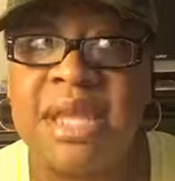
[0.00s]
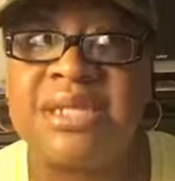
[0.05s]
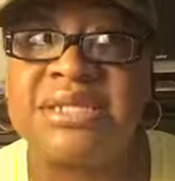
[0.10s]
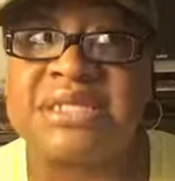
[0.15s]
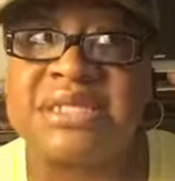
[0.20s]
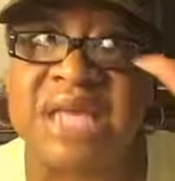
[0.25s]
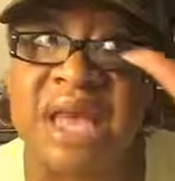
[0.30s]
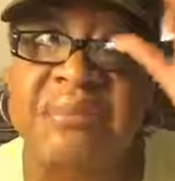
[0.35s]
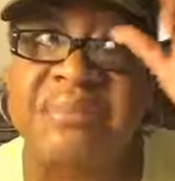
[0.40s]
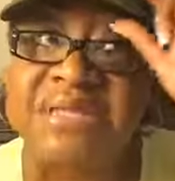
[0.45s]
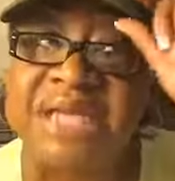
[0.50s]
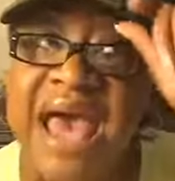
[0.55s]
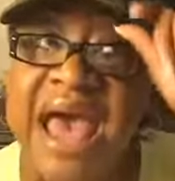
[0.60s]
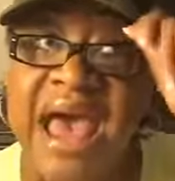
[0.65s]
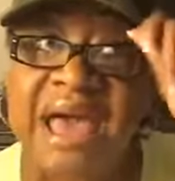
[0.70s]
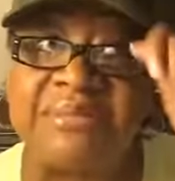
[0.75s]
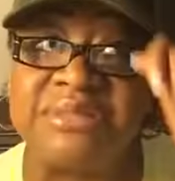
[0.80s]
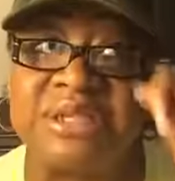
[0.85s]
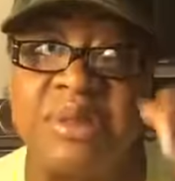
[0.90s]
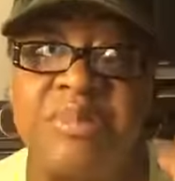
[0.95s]

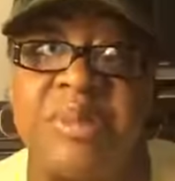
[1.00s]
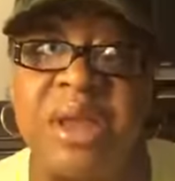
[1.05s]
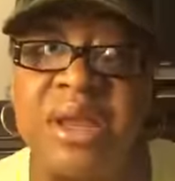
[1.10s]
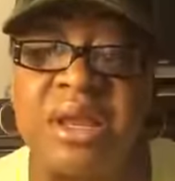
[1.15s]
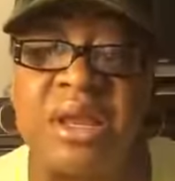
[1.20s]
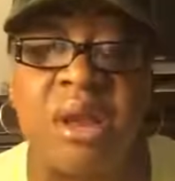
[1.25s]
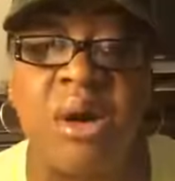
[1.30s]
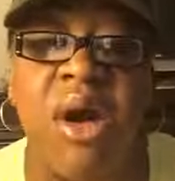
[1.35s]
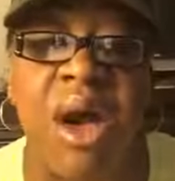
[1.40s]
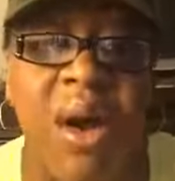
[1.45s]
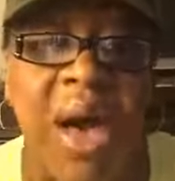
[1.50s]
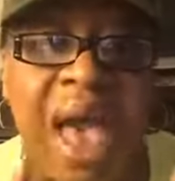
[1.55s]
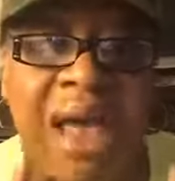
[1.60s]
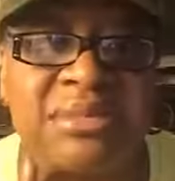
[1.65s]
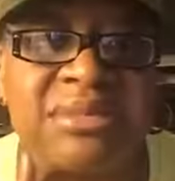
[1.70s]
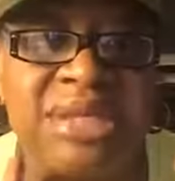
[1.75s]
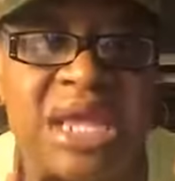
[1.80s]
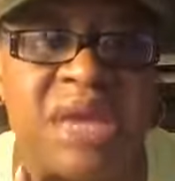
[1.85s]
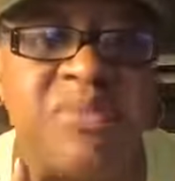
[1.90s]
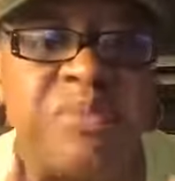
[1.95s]
Sometimes, depending on how,
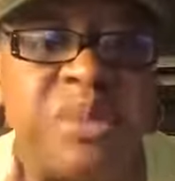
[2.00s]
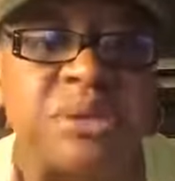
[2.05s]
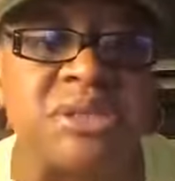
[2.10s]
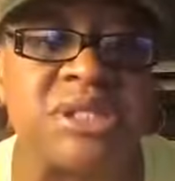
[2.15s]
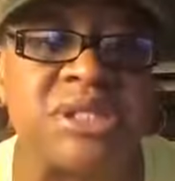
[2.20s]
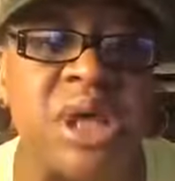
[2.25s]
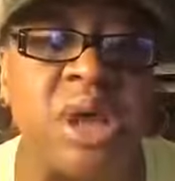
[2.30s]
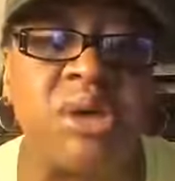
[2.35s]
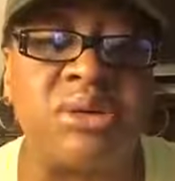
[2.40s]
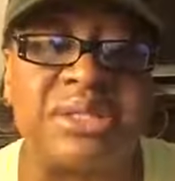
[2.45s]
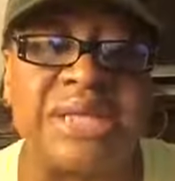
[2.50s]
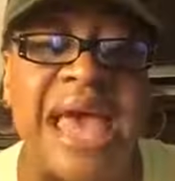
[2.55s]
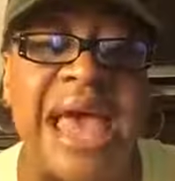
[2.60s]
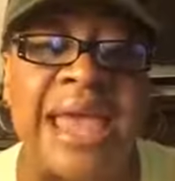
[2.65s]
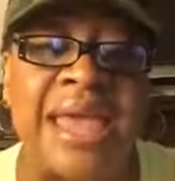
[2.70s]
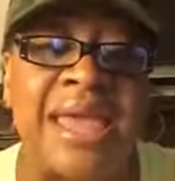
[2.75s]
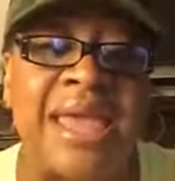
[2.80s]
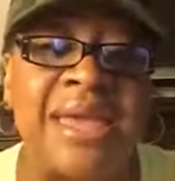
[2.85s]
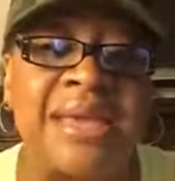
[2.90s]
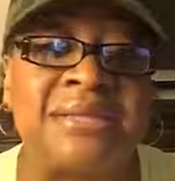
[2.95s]
how deep your soul
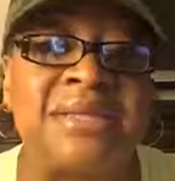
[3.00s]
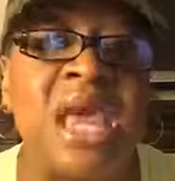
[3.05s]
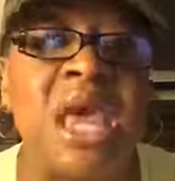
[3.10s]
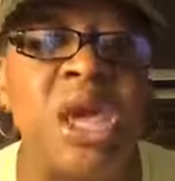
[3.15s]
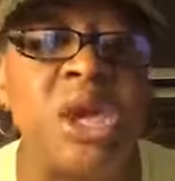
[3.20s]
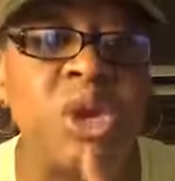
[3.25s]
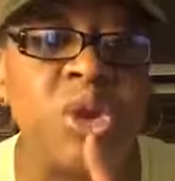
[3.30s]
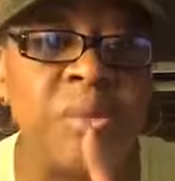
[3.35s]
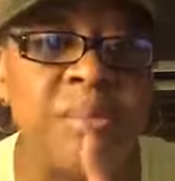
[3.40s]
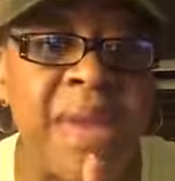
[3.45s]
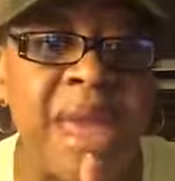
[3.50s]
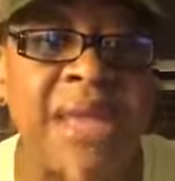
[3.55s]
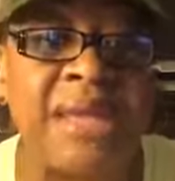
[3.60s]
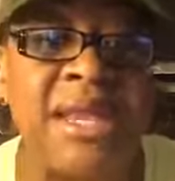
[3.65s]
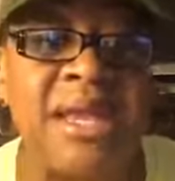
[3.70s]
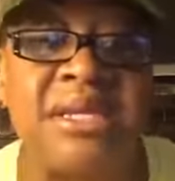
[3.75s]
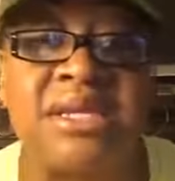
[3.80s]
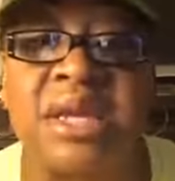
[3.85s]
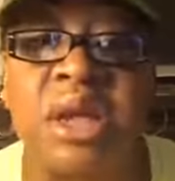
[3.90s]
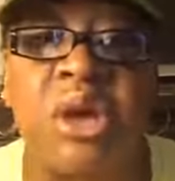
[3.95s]
tie is, you may
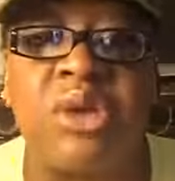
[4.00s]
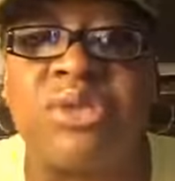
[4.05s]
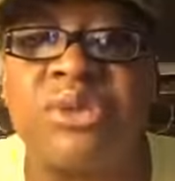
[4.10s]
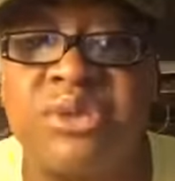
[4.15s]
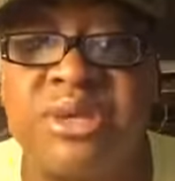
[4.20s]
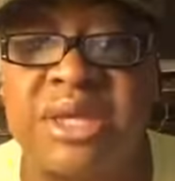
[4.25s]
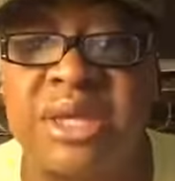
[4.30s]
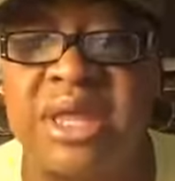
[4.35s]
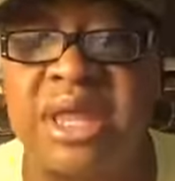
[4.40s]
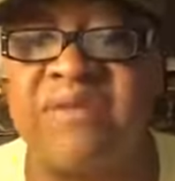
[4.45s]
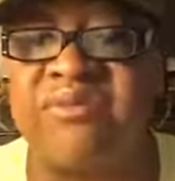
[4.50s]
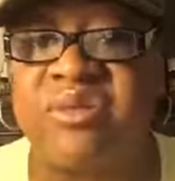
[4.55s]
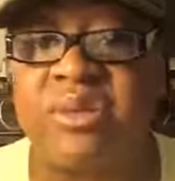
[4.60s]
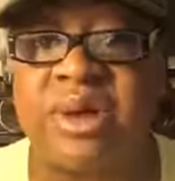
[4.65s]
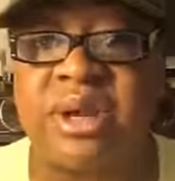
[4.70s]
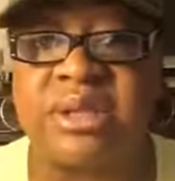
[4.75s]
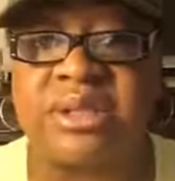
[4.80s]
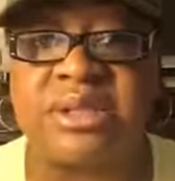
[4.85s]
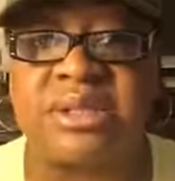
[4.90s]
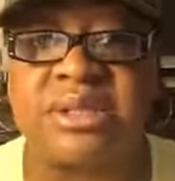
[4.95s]
need to go through
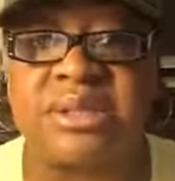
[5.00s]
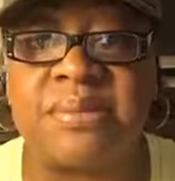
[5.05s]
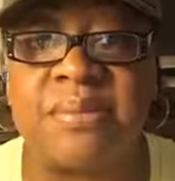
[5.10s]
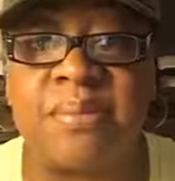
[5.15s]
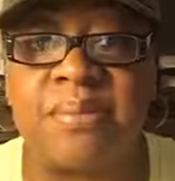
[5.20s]
deliverance